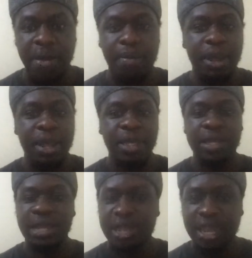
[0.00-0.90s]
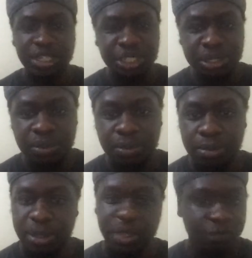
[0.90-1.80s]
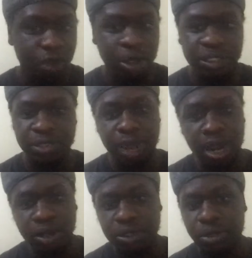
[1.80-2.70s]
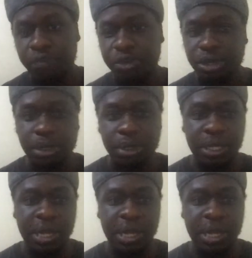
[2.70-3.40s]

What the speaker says: by engaging with the folks at Microsoft, Google,